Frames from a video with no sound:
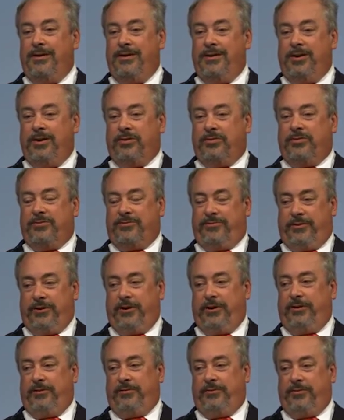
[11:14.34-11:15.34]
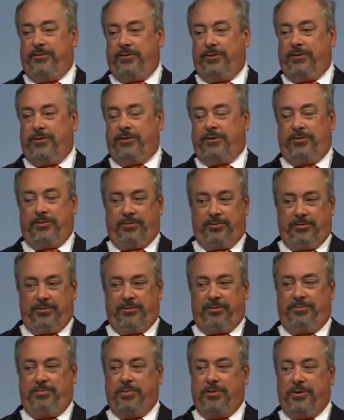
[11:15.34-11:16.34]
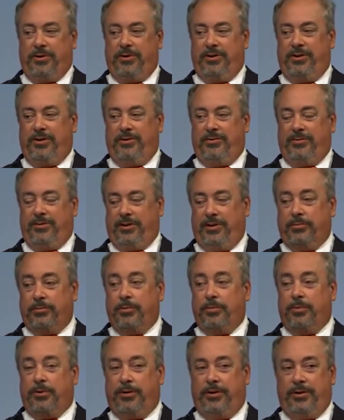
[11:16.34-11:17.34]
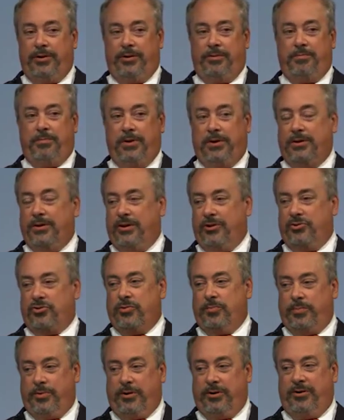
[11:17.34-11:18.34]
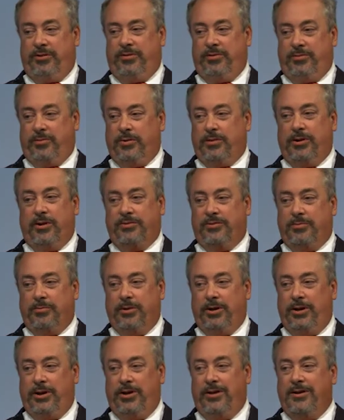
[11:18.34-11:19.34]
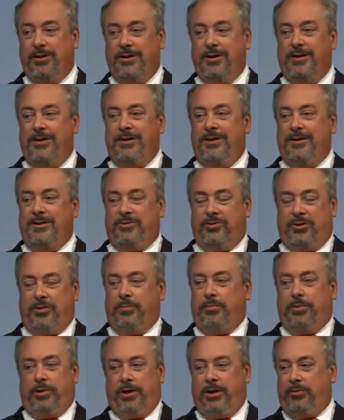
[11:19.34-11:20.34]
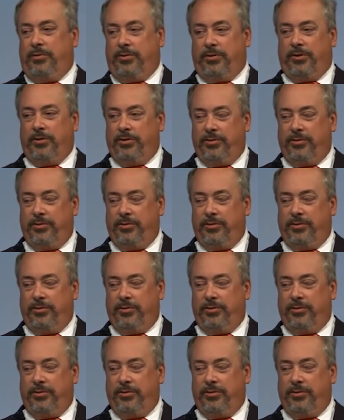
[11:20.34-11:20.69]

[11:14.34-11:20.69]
It's fine for the Conservative Party or Liberal Party, big national parties with lots of money, to comply with all